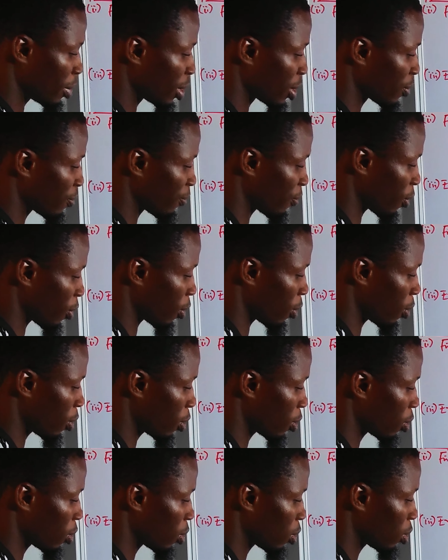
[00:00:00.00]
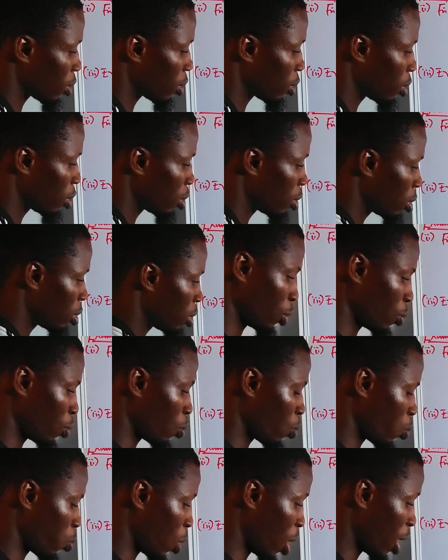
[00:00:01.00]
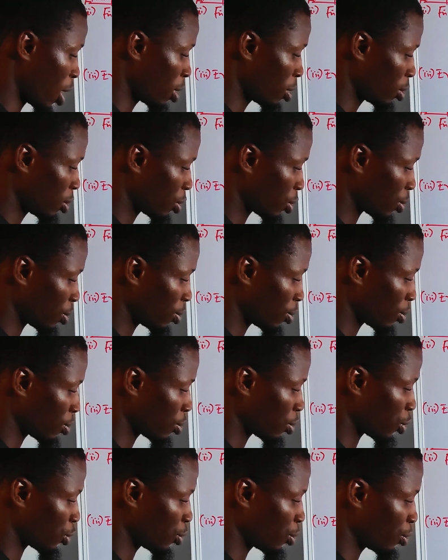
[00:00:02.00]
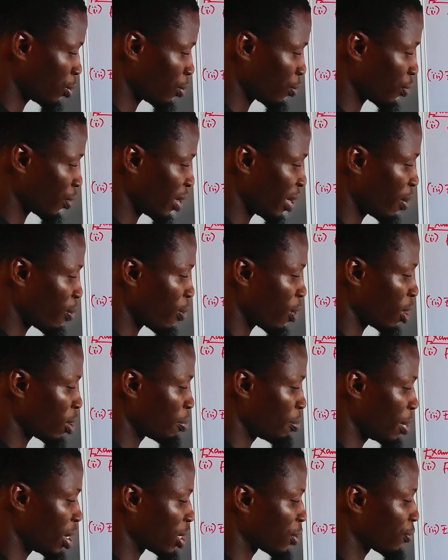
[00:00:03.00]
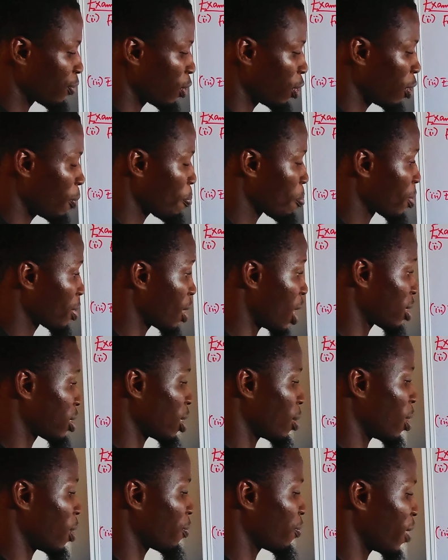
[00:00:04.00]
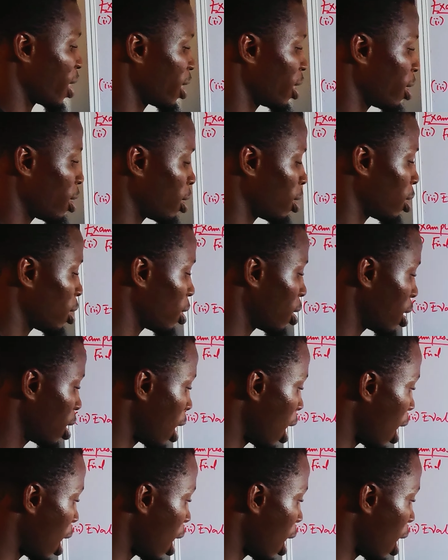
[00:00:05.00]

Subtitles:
base 4. So 1, 2, 2, 3, 1, base 4. That's our final